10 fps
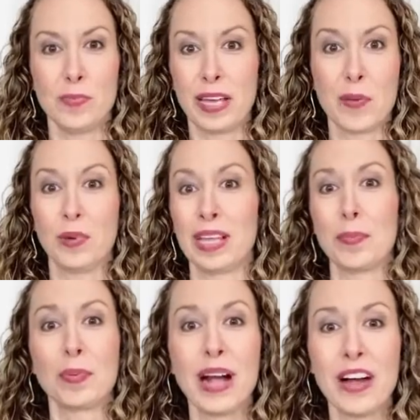become really
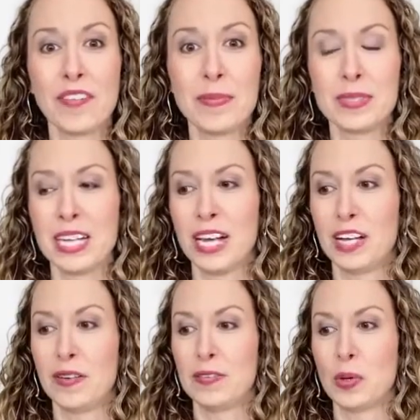proud of
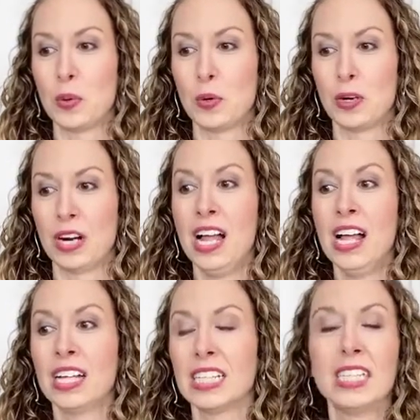themselves or
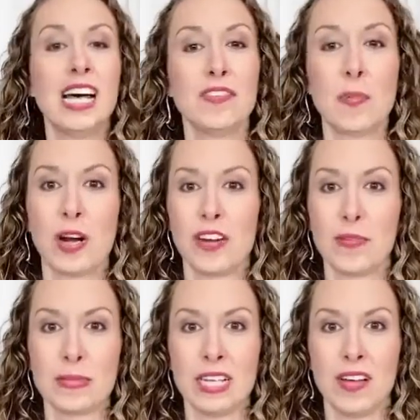love a part of
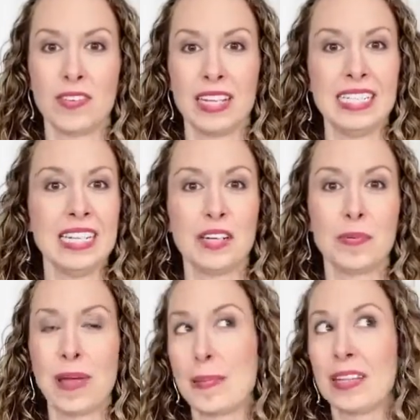themselves that they
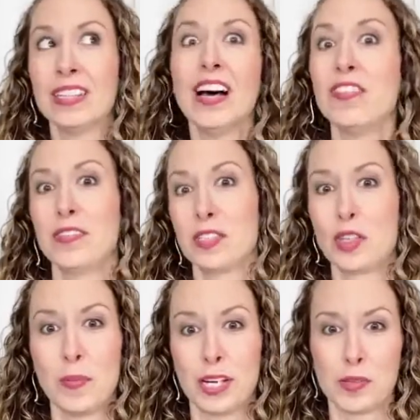didn't maybe love
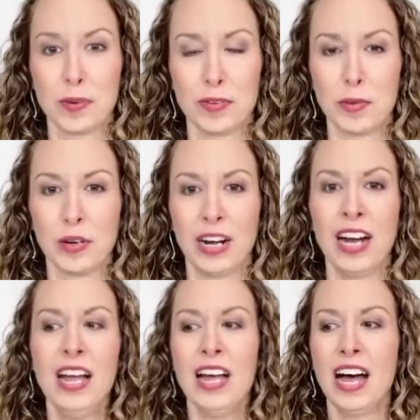so much
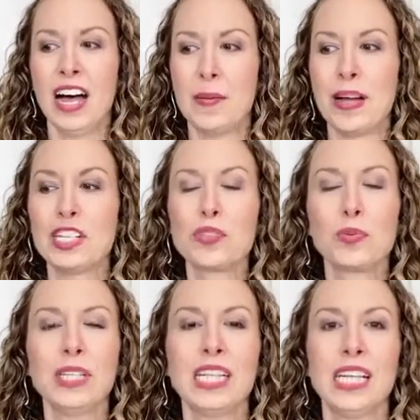before. I just
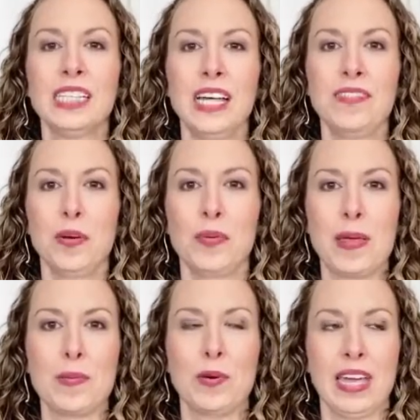really love it when
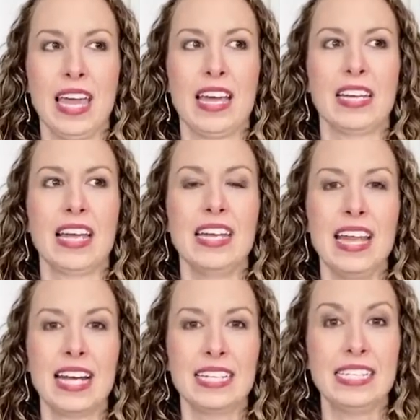people can
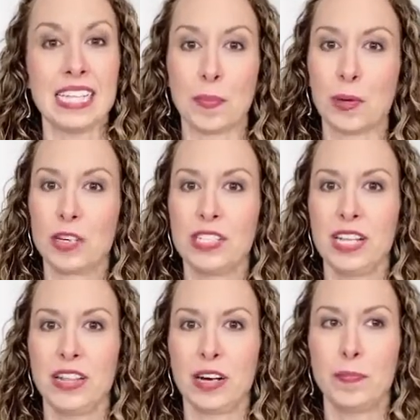connect deeper
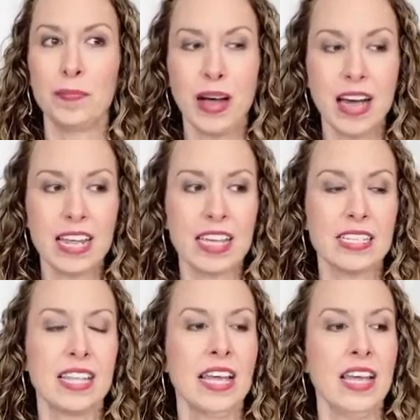to their
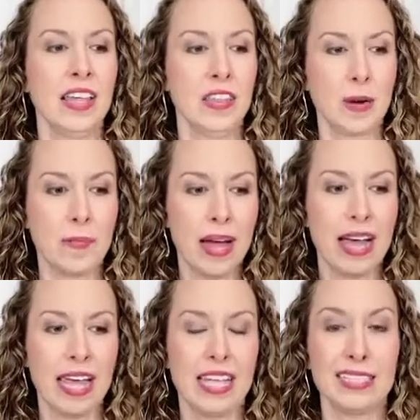bodies, their
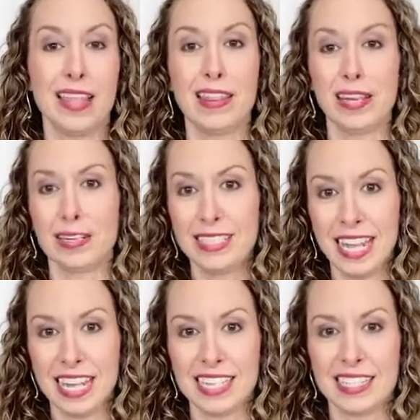minds, their
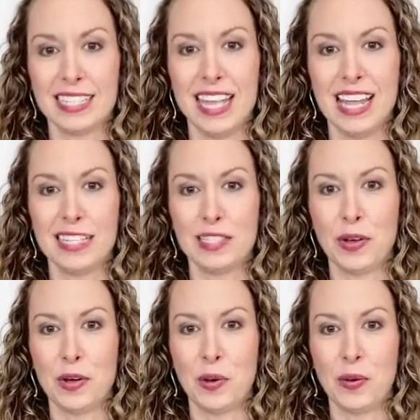dance. And
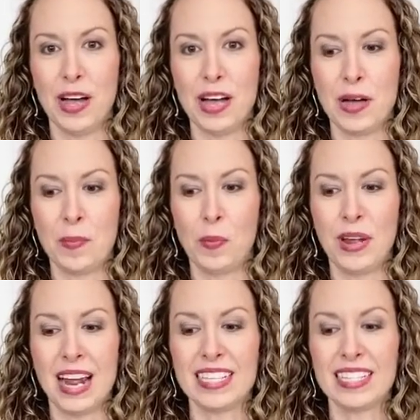so
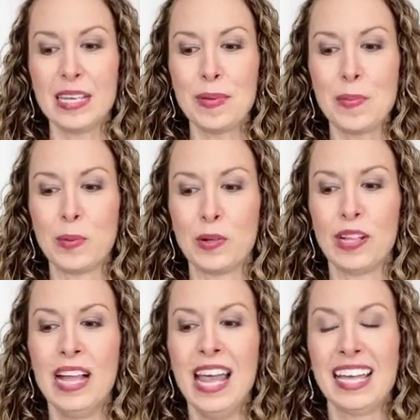when I see
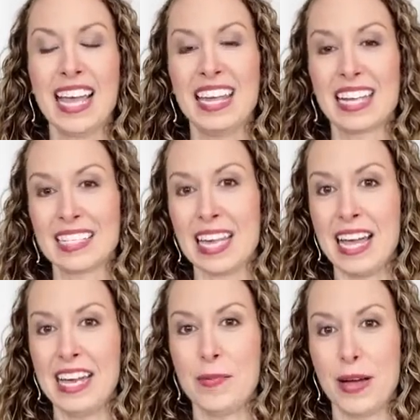people getting
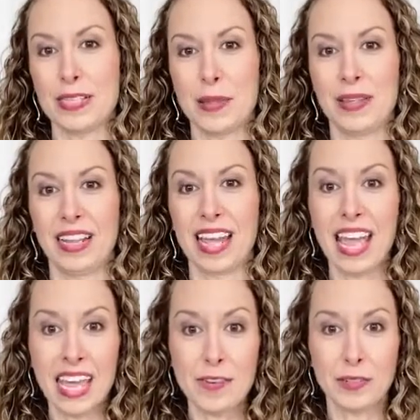excited about something like a
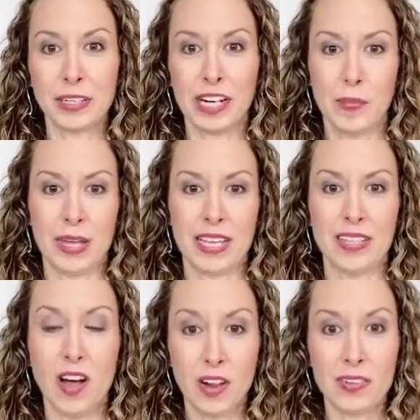hand floreo because
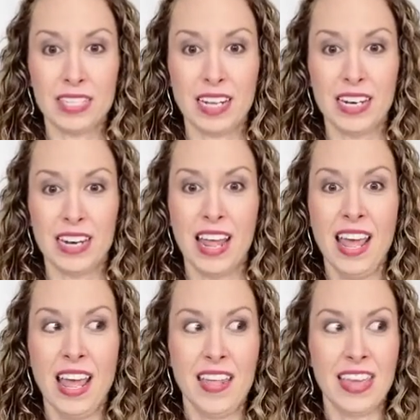all of a sudden
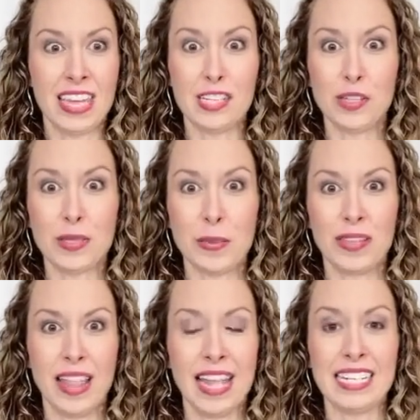they can do
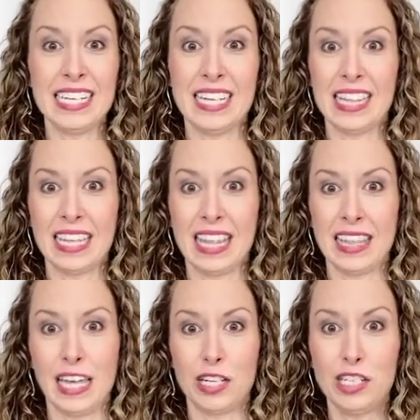something that they didn't think that
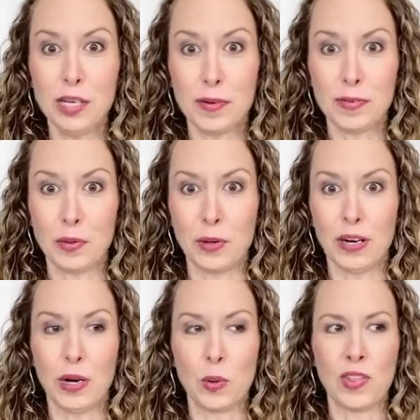they could do
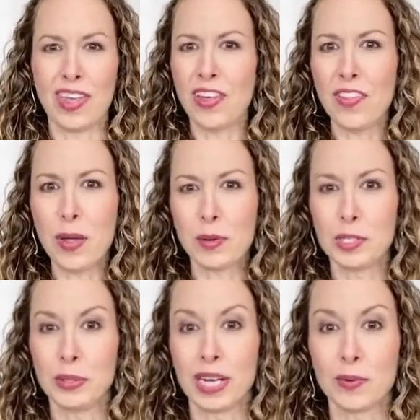before, or they thought they were
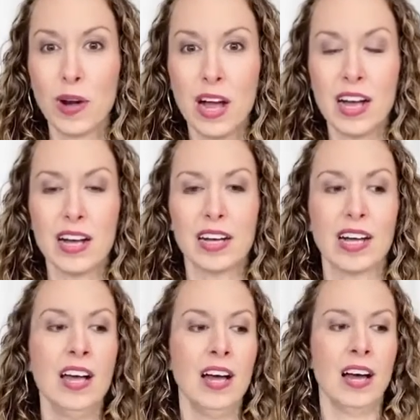doing it
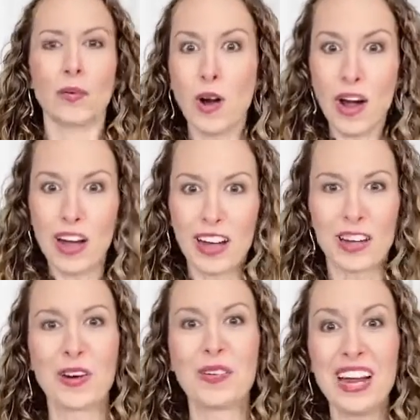wrong,
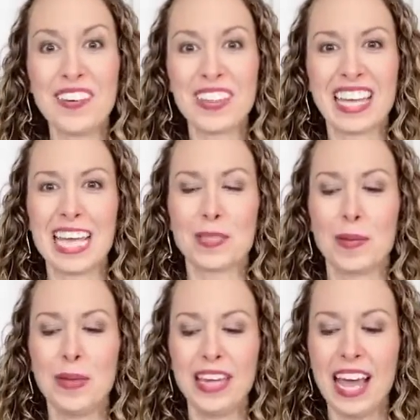or whatever the case
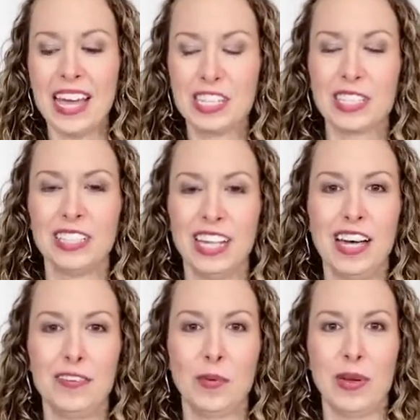may be, I just
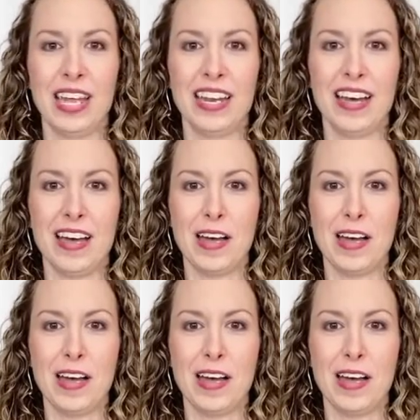love when